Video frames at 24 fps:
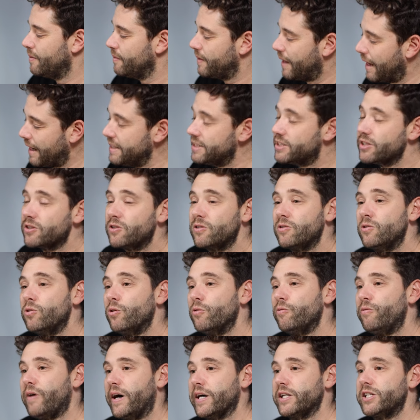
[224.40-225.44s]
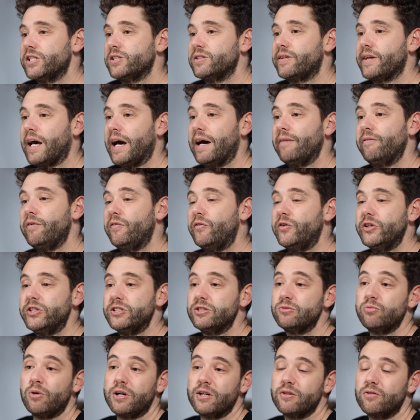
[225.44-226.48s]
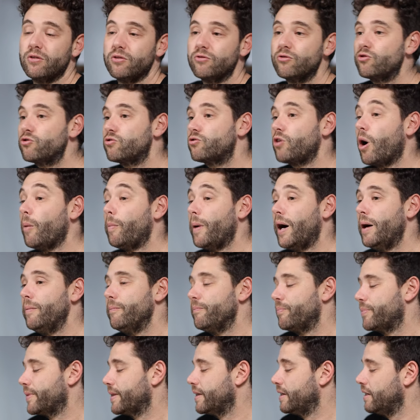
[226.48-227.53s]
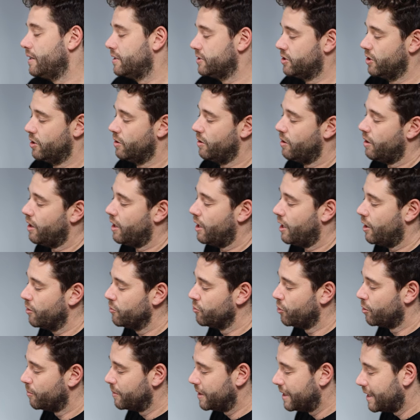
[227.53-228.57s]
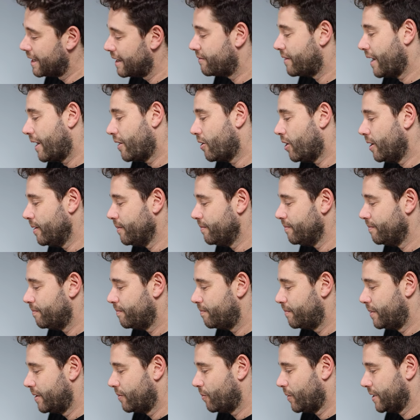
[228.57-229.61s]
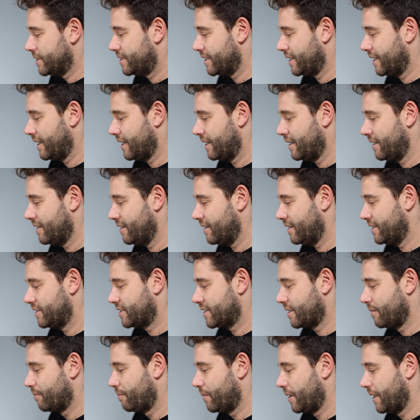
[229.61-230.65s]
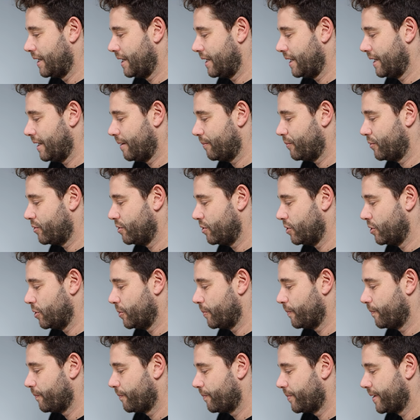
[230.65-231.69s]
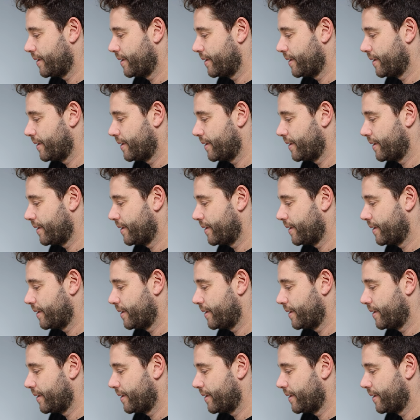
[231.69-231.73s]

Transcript: That is a cool function to have if you just wanted to top up. So I'll normally leave that on, but once again, it's completely up to you.